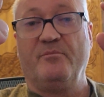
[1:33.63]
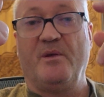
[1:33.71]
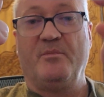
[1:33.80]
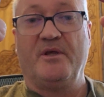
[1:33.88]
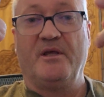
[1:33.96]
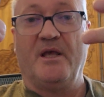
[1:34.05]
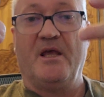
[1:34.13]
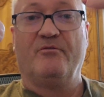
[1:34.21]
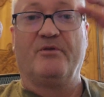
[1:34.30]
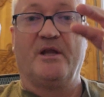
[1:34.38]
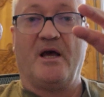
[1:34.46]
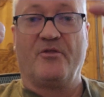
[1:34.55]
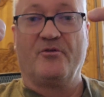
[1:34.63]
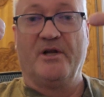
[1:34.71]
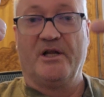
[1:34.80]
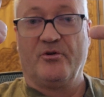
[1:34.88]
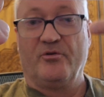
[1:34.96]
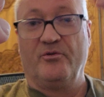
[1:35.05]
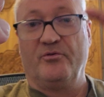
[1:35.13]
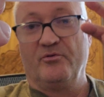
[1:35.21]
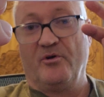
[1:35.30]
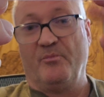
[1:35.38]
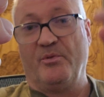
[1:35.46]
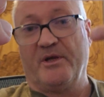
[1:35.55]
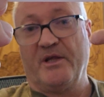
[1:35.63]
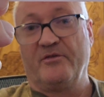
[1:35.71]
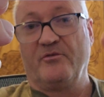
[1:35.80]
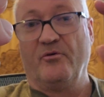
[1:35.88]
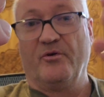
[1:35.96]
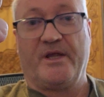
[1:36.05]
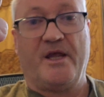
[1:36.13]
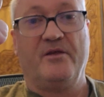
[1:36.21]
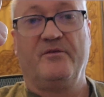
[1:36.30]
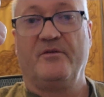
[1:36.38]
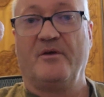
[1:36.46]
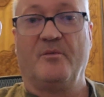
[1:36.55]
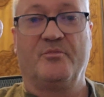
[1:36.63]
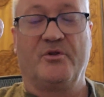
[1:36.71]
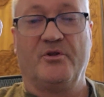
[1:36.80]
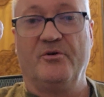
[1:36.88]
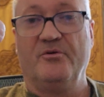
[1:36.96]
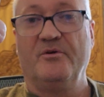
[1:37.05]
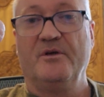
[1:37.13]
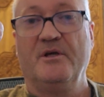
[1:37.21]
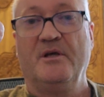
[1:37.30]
Maybe every other letter you do uppercase, lowercase, up to you.